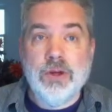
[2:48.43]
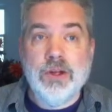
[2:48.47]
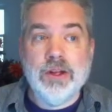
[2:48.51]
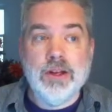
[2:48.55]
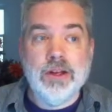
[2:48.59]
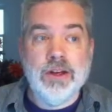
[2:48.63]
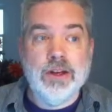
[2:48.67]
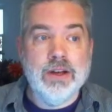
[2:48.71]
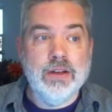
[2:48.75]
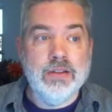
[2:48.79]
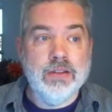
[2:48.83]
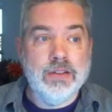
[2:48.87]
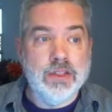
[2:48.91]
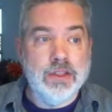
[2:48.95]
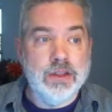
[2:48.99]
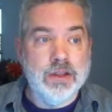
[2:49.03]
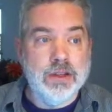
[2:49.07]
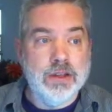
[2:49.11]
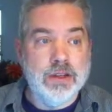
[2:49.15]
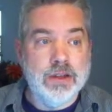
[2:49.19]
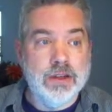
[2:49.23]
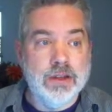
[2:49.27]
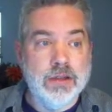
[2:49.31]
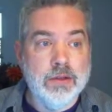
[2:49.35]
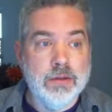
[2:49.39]
of
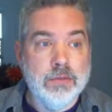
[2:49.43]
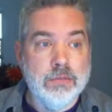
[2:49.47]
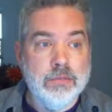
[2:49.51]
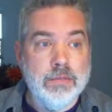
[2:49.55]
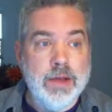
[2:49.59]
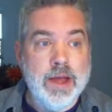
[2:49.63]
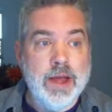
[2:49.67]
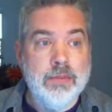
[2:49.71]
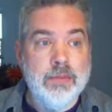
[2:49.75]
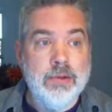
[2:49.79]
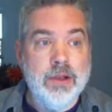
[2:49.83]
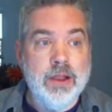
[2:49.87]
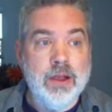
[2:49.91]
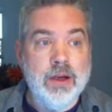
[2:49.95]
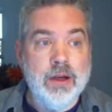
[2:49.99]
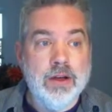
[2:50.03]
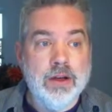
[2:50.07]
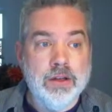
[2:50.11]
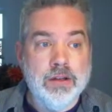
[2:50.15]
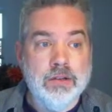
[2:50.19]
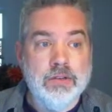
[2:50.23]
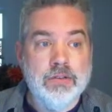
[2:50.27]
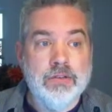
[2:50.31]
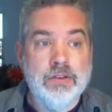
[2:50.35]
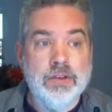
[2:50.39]
the
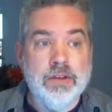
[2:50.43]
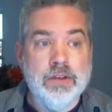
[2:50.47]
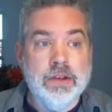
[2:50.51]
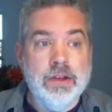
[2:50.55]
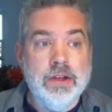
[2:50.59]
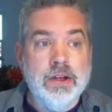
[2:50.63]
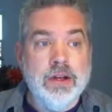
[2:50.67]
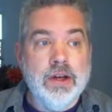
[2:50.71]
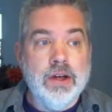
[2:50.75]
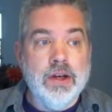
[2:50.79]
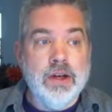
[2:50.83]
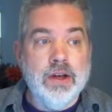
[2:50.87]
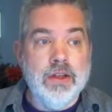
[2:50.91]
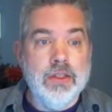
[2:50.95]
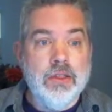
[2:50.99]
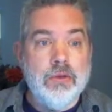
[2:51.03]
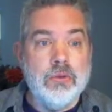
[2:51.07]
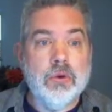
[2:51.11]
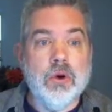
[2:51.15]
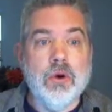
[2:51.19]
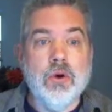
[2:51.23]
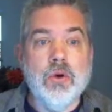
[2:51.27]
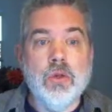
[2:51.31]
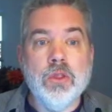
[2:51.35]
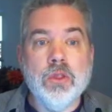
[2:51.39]
Babylons, the
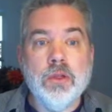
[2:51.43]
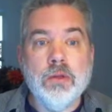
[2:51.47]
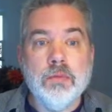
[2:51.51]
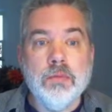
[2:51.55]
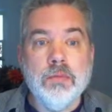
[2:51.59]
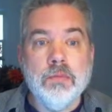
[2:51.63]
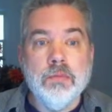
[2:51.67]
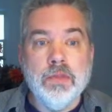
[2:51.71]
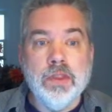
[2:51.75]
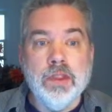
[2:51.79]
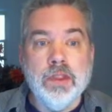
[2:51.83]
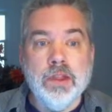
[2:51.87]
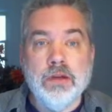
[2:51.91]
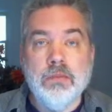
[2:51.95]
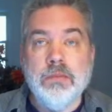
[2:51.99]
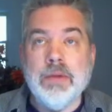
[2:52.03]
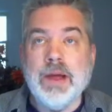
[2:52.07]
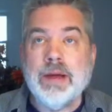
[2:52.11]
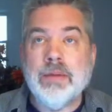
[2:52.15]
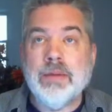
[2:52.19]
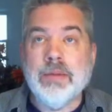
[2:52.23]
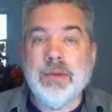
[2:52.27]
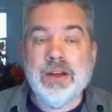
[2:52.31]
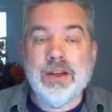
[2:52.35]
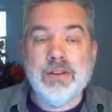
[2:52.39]
role that the
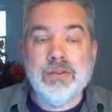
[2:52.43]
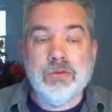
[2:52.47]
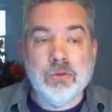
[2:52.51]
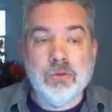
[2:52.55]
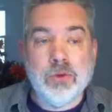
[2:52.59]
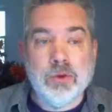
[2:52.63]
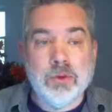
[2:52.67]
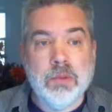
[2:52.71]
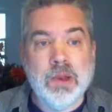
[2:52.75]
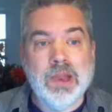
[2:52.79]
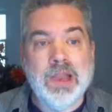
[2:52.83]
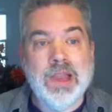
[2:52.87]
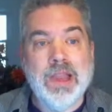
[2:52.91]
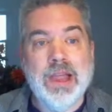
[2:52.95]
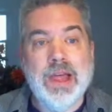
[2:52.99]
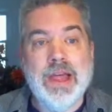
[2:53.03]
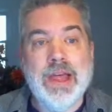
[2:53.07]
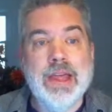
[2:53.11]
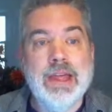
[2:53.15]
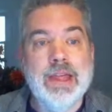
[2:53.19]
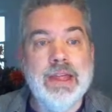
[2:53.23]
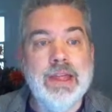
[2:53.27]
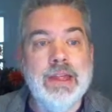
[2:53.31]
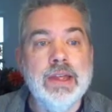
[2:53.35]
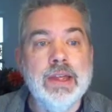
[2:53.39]
Babylons would
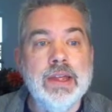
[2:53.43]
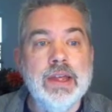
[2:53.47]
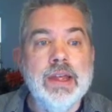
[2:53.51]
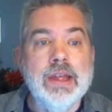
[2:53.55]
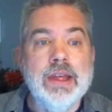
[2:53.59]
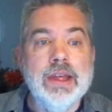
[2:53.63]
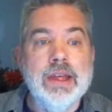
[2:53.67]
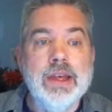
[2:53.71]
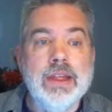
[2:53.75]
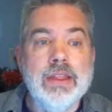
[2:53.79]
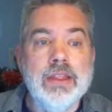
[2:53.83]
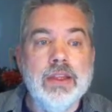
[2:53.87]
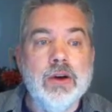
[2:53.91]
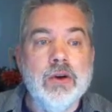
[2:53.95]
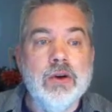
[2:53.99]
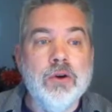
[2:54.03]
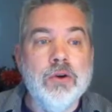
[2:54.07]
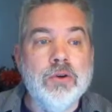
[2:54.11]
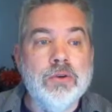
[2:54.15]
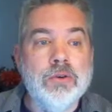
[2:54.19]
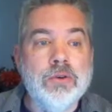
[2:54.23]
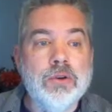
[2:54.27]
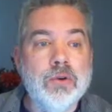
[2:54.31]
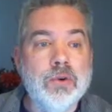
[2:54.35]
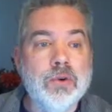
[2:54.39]
play in the
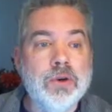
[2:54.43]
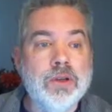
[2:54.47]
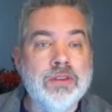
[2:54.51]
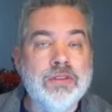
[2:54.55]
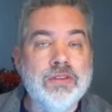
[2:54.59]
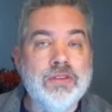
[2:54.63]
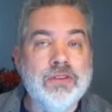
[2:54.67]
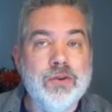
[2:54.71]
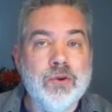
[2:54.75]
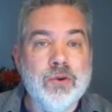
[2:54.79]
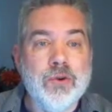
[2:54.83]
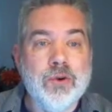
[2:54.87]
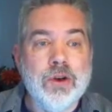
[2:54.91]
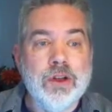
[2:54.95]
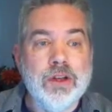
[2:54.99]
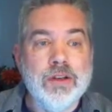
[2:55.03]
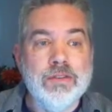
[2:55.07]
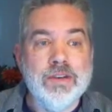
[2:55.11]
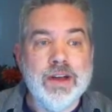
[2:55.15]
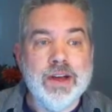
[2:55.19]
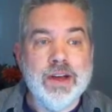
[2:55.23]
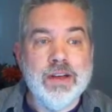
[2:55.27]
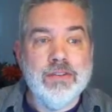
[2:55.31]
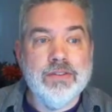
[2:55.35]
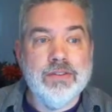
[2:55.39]
ongoing story of
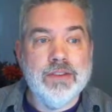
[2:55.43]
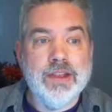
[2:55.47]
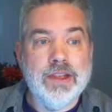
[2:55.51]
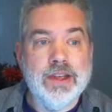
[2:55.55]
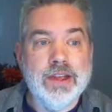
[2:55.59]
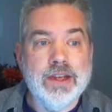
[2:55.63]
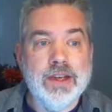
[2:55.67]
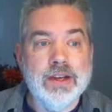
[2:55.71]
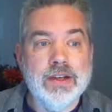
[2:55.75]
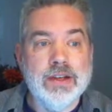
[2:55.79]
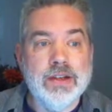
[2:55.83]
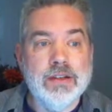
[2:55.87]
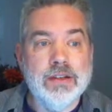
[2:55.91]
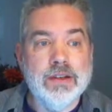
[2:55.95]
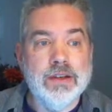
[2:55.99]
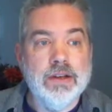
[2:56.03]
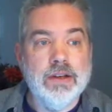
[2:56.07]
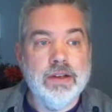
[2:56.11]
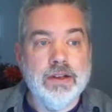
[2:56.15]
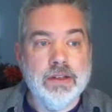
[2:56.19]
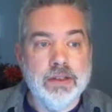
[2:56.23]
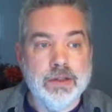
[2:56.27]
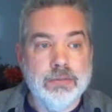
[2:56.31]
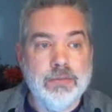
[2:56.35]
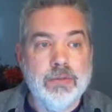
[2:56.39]
Isaiah,
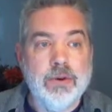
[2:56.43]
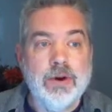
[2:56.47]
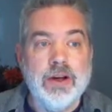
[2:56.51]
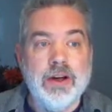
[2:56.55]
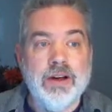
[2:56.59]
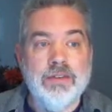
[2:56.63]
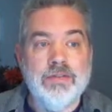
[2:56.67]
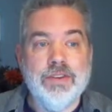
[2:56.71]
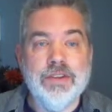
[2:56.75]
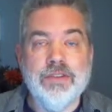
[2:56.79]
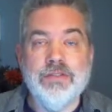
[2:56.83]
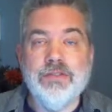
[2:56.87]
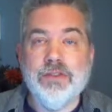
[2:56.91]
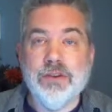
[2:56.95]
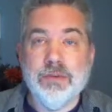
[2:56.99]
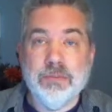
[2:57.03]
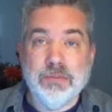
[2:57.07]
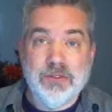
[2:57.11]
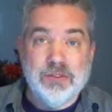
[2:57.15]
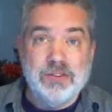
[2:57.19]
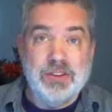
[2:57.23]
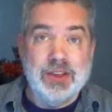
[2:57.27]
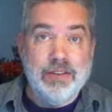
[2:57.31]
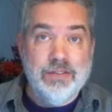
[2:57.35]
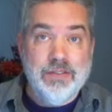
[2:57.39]
the prophet, from
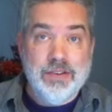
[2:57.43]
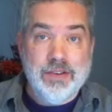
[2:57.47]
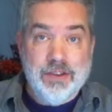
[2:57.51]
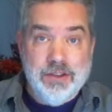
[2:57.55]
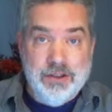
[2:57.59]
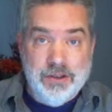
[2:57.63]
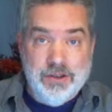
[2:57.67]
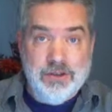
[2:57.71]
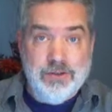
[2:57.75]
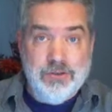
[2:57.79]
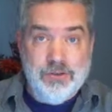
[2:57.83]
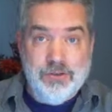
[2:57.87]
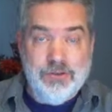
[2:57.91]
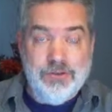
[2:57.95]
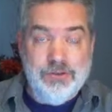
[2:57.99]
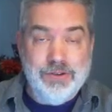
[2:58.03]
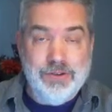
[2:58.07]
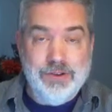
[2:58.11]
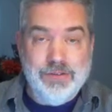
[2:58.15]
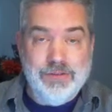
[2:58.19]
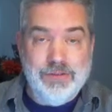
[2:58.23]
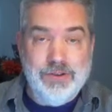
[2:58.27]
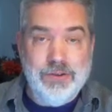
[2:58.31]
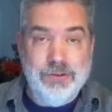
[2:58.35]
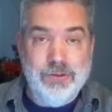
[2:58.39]

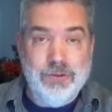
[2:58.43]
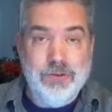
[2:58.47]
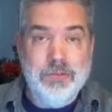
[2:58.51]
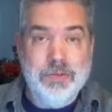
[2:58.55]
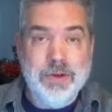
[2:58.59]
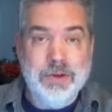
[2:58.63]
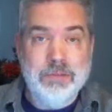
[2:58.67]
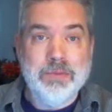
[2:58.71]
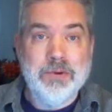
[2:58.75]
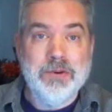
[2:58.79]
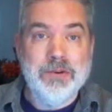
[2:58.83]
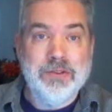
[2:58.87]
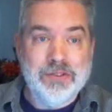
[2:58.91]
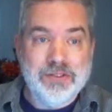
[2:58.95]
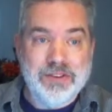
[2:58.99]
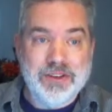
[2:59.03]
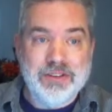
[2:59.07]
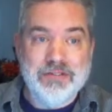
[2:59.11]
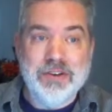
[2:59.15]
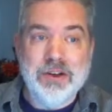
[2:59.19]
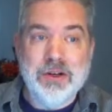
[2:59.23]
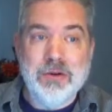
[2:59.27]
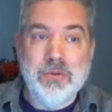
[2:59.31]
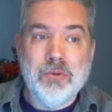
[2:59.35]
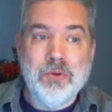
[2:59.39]
if you remember,
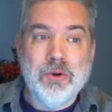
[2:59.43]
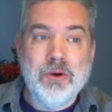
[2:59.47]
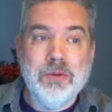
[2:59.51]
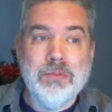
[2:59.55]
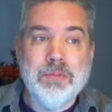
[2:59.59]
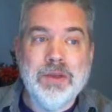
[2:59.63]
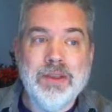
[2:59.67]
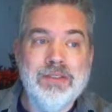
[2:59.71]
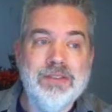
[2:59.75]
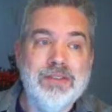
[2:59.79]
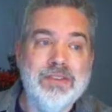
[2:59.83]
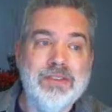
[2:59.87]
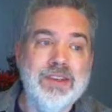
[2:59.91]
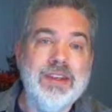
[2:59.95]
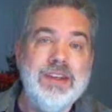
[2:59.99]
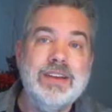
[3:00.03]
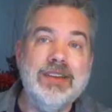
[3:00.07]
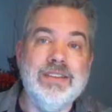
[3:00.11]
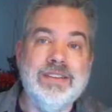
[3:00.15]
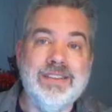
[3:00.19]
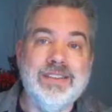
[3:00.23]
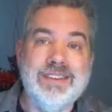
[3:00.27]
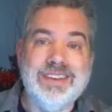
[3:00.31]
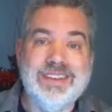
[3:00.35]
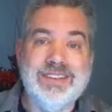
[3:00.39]
701 BC to
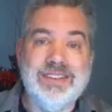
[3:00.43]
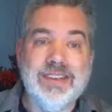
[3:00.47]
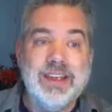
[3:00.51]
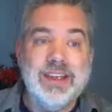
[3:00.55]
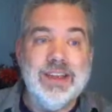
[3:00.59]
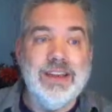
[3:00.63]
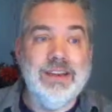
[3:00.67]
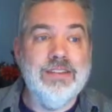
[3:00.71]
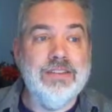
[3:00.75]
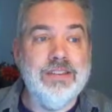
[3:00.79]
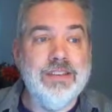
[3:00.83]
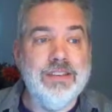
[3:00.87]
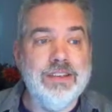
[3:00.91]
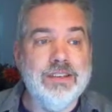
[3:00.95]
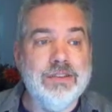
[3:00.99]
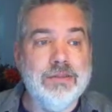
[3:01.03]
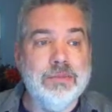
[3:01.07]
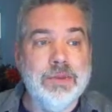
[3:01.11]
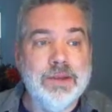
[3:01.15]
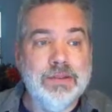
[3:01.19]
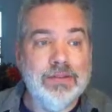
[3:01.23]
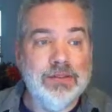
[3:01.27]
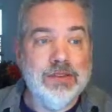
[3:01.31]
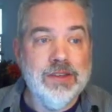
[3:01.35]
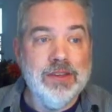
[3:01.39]
686
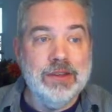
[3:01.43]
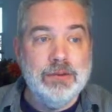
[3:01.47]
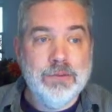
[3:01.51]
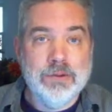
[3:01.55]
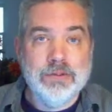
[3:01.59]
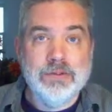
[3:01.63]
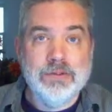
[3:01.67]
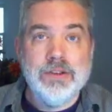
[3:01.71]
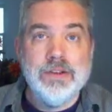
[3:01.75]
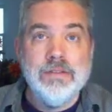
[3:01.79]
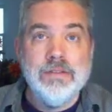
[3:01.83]
BC was